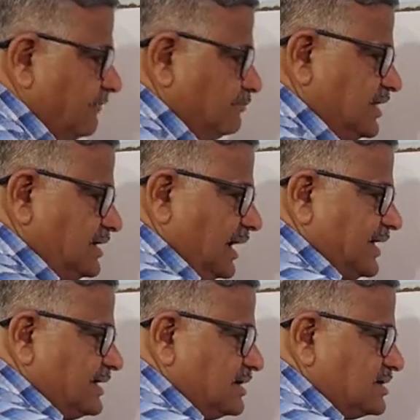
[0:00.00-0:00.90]
then I
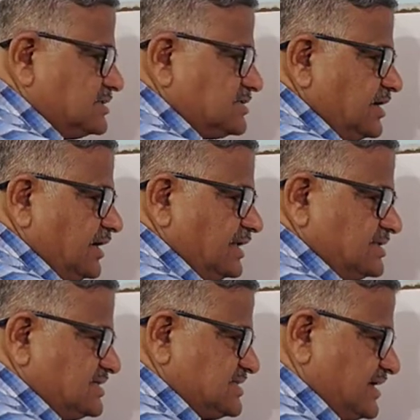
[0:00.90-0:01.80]
can consider it
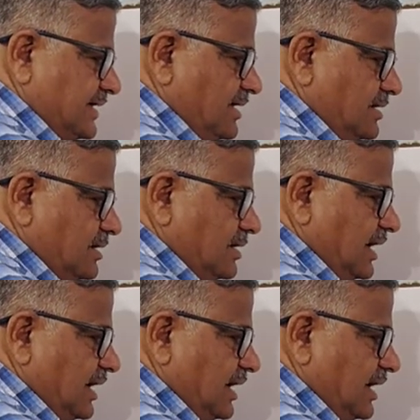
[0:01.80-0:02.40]
as a scalar,